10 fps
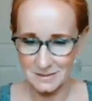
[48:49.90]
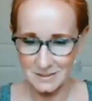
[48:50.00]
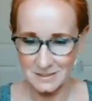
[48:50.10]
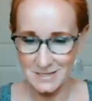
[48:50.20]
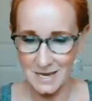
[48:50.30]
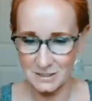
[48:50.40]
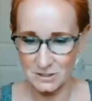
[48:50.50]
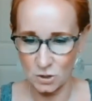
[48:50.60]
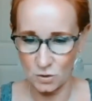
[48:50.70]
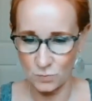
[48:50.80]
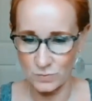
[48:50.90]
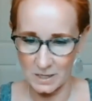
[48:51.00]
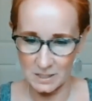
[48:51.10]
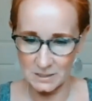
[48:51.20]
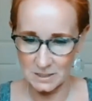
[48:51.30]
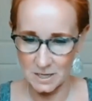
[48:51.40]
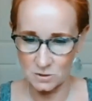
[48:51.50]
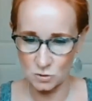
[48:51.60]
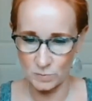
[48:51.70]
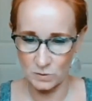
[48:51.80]
because that is a great
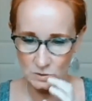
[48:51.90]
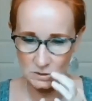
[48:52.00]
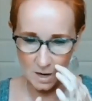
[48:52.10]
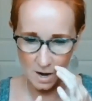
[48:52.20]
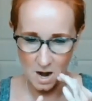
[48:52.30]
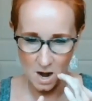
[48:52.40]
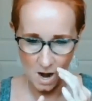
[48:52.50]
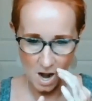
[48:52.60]
contribution.